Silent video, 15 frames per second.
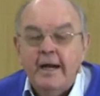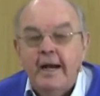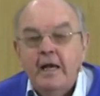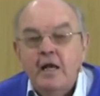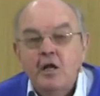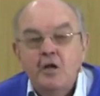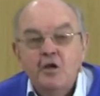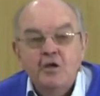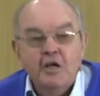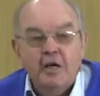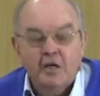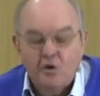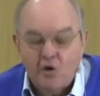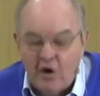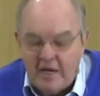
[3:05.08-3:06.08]

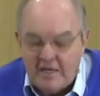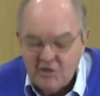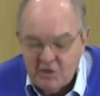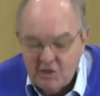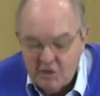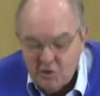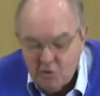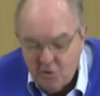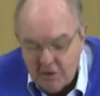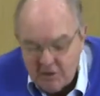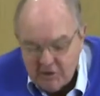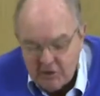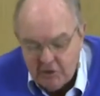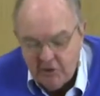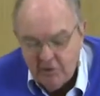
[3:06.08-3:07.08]
Alleluia, Christ is
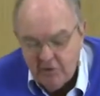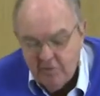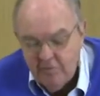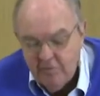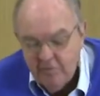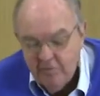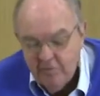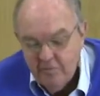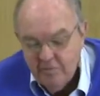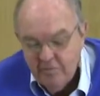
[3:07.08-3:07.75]
risen.